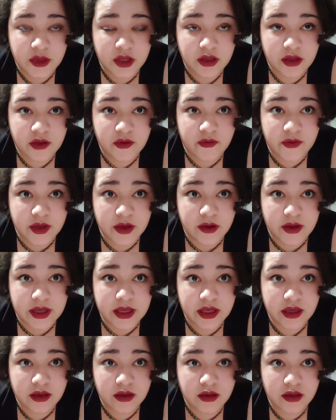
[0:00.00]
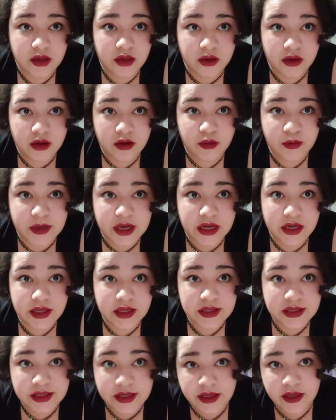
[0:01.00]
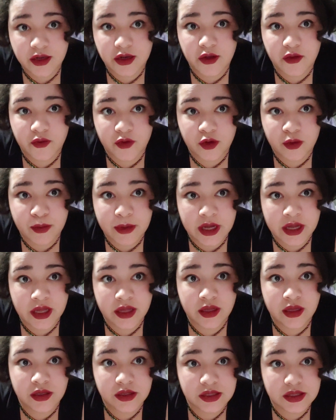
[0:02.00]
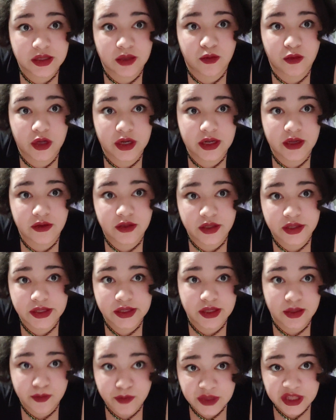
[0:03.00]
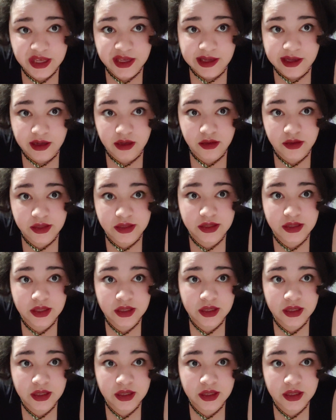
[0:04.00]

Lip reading: you feel like your own body is taken over by someone else or something else.